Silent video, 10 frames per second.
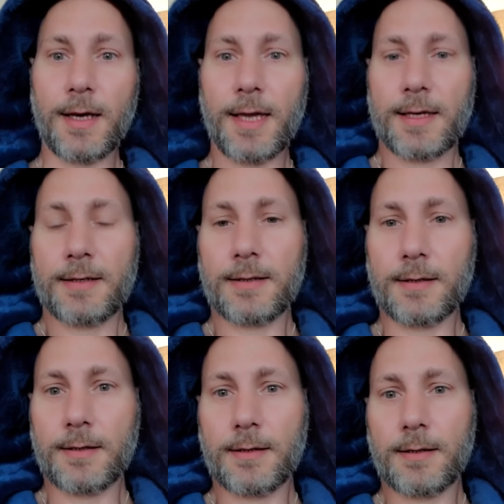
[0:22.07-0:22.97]
and
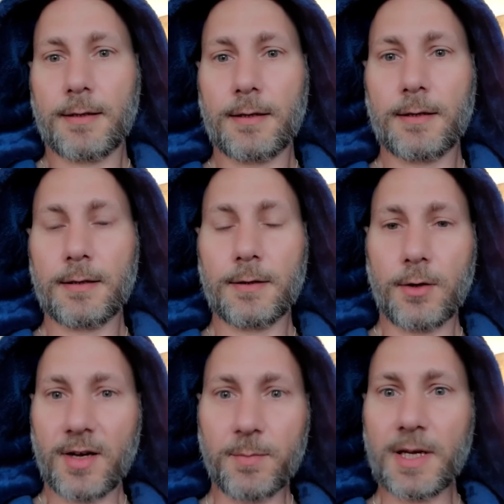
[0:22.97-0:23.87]

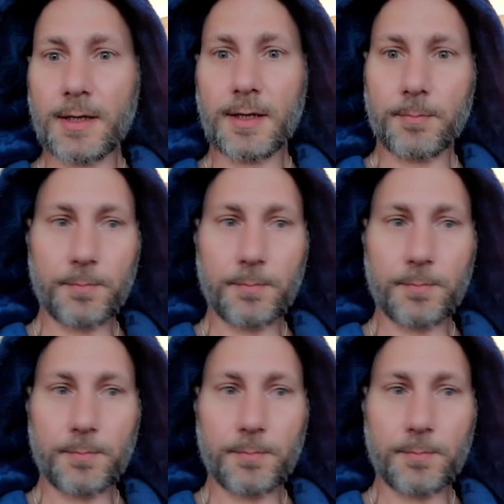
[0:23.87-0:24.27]
I've met.